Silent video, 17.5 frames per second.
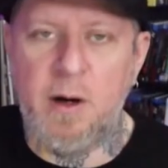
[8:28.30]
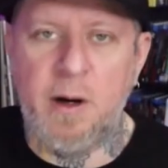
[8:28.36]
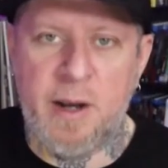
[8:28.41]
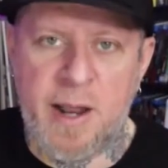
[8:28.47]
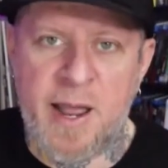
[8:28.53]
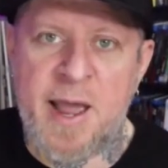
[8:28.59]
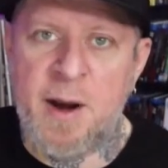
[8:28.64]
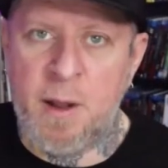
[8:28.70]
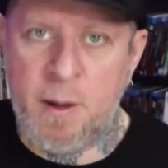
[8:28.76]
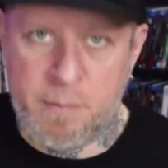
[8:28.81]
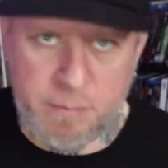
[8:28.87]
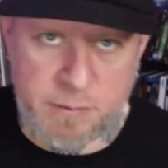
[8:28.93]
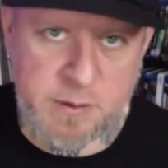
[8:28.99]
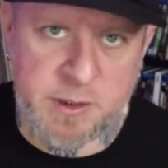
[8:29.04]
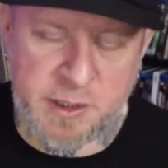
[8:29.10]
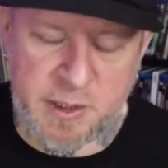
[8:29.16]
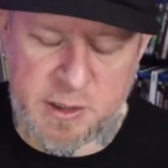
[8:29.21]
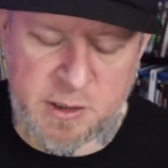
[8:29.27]
add up
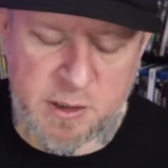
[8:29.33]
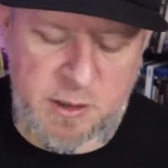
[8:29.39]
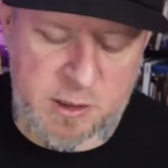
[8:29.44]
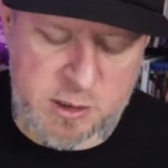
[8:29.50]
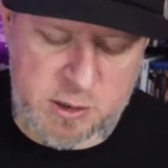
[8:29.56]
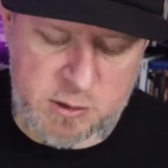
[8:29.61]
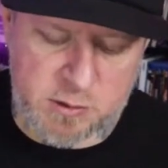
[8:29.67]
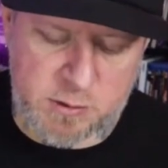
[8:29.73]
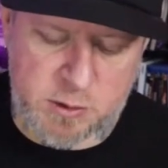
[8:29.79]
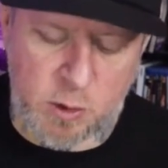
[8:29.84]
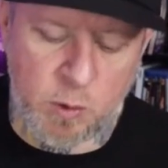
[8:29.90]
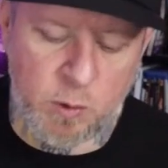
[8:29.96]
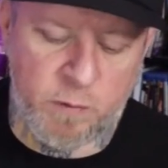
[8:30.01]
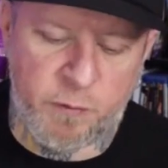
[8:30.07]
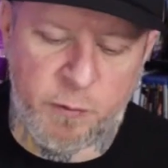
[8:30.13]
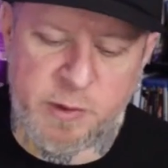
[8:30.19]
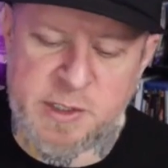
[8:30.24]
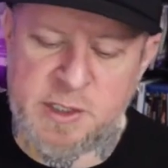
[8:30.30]
to get to this total
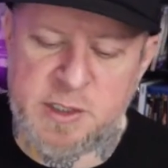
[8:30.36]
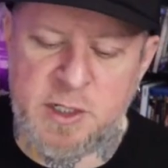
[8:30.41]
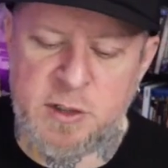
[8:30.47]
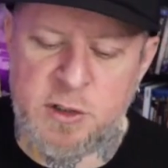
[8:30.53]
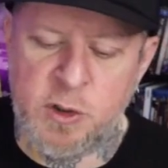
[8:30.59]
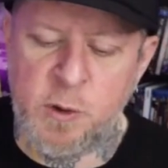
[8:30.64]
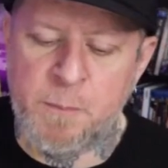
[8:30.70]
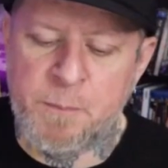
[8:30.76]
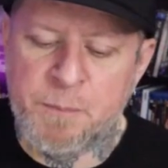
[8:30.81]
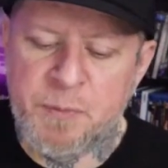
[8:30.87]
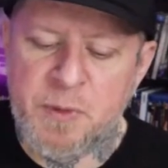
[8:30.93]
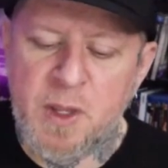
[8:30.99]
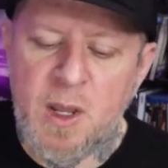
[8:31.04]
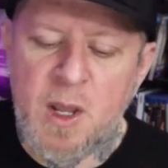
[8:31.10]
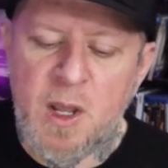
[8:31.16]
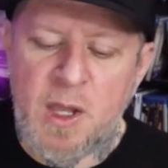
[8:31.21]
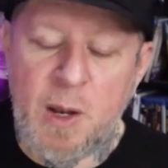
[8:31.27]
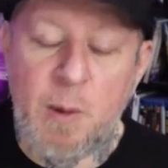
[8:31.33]
362.
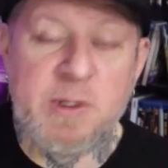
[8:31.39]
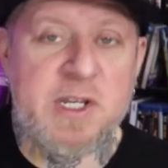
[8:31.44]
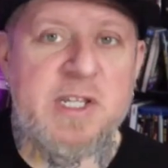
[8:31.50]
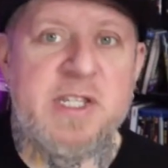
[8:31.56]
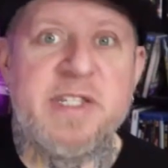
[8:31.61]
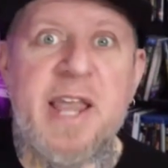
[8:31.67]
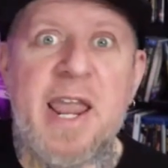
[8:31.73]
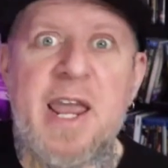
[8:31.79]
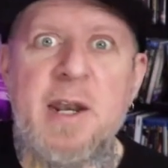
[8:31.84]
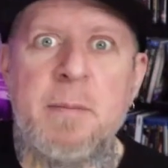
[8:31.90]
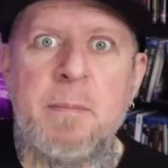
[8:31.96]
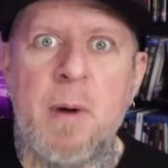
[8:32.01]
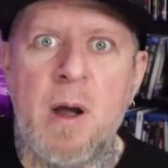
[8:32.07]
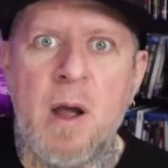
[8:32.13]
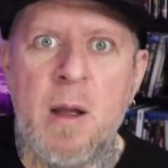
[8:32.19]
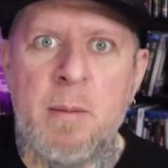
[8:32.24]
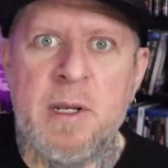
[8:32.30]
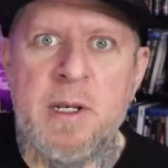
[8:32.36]
There was a sand
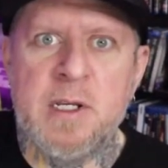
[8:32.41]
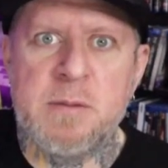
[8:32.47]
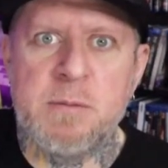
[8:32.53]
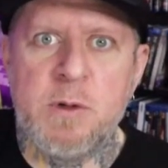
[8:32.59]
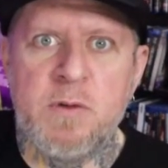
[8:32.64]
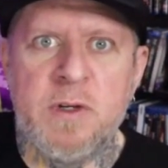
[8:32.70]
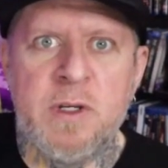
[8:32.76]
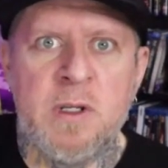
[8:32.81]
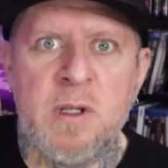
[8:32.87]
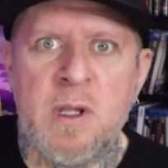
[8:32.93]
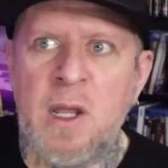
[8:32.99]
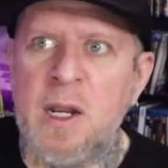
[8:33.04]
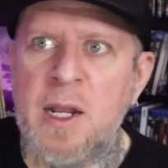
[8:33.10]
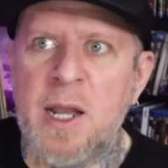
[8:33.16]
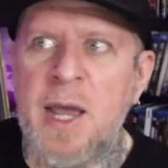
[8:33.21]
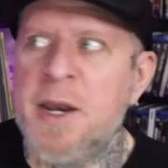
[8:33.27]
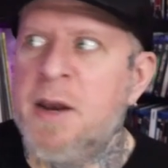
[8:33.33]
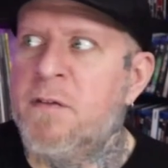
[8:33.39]
bomb in this movie. Like,
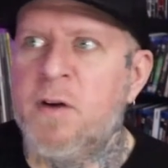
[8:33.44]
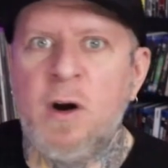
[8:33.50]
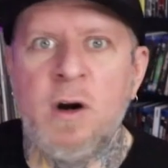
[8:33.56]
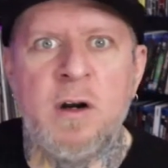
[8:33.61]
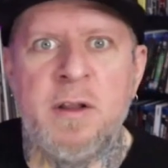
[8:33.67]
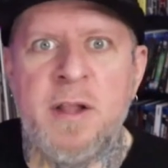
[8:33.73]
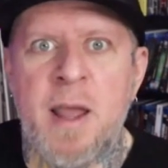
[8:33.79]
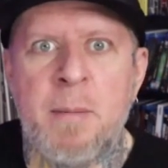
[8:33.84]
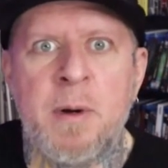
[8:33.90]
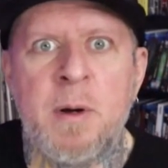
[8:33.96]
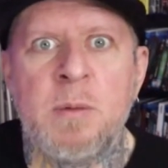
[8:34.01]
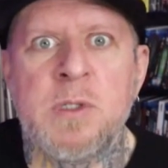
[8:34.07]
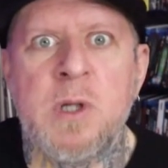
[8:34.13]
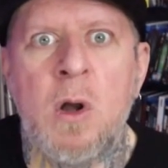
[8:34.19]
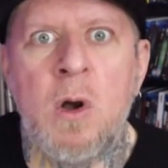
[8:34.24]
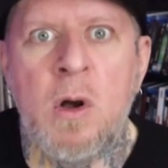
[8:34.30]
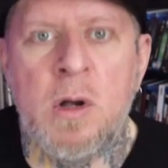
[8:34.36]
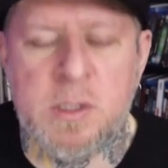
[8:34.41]
I never heard of that, but it was
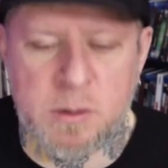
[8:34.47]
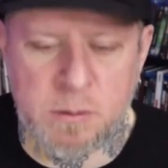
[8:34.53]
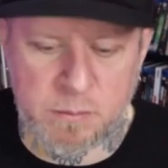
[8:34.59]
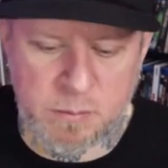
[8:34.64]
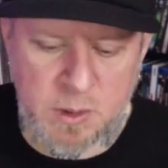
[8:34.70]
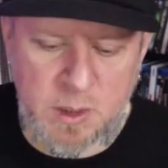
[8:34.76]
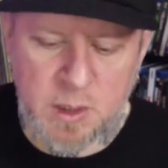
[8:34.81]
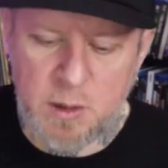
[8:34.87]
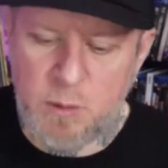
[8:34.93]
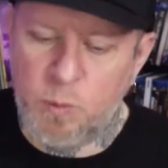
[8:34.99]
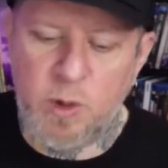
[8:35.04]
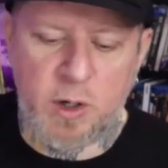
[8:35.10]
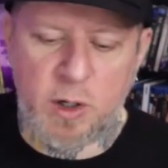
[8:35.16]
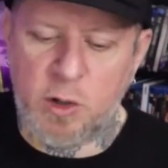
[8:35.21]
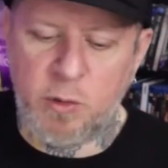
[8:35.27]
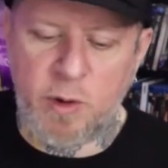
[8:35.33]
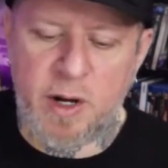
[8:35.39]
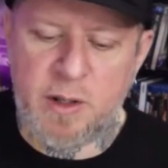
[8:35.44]
awesome. What a
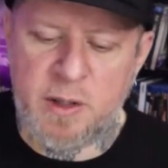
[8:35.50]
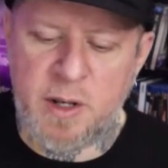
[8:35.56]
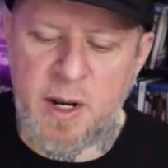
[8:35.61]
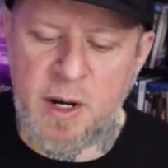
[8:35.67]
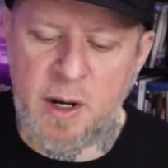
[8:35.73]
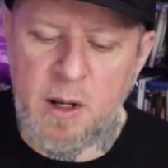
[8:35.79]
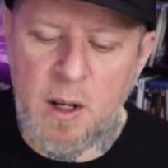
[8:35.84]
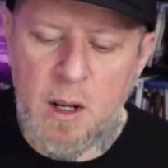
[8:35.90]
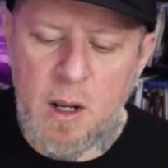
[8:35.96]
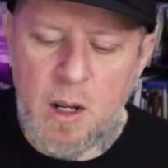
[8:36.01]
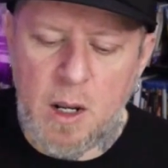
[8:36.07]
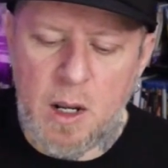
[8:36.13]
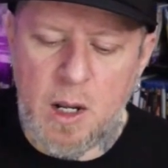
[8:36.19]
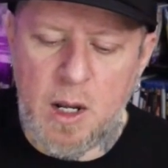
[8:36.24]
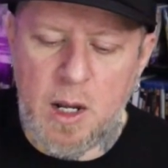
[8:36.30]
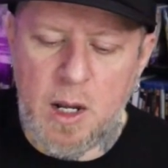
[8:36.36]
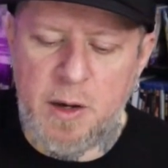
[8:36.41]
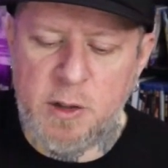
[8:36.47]
great thing.
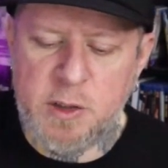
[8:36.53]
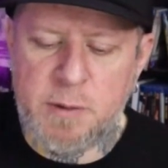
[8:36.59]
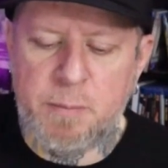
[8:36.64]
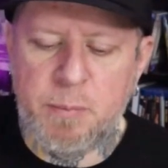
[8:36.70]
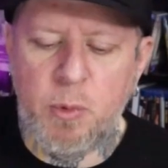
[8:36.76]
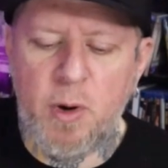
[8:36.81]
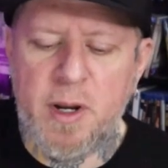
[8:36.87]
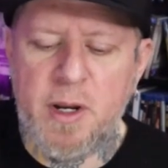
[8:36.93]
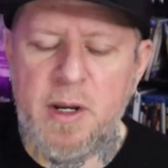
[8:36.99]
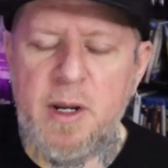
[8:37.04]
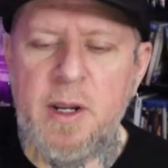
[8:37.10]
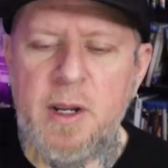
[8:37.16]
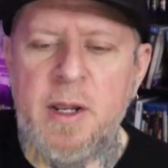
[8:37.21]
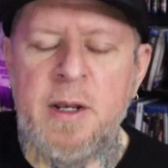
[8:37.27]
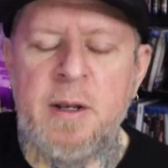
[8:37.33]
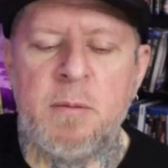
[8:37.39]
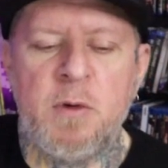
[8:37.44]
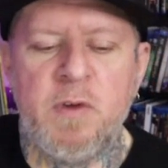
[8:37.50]
There's a point
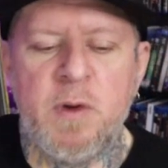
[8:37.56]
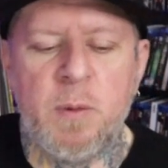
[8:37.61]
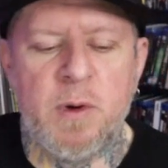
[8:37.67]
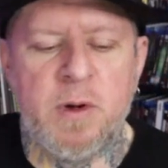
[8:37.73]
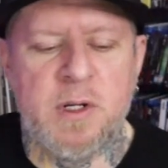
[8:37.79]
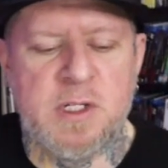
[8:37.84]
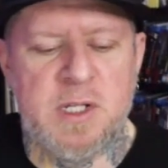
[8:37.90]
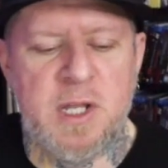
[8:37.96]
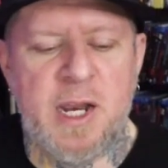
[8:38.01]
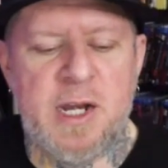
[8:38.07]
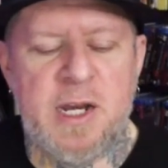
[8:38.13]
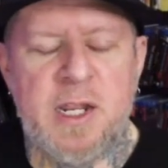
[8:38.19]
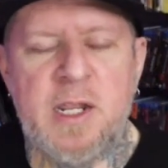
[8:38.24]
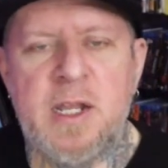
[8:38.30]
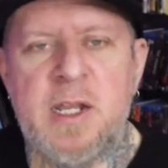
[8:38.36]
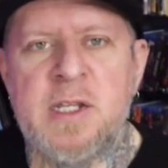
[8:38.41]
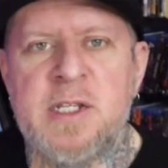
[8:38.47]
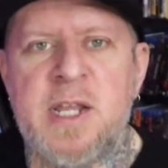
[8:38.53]
in the movie where this lady
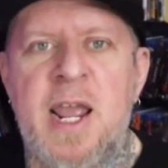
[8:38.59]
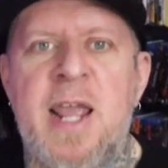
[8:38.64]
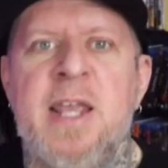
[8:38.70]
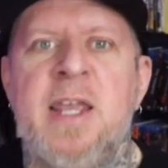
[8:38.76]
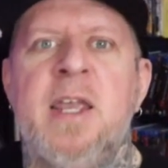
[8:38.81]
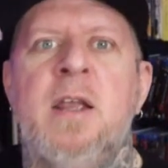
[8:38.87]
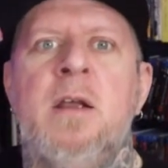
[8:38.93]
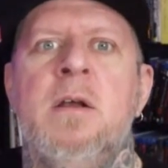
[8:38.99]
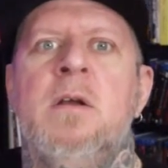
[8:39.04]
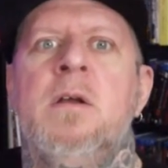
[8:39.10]
is hanging,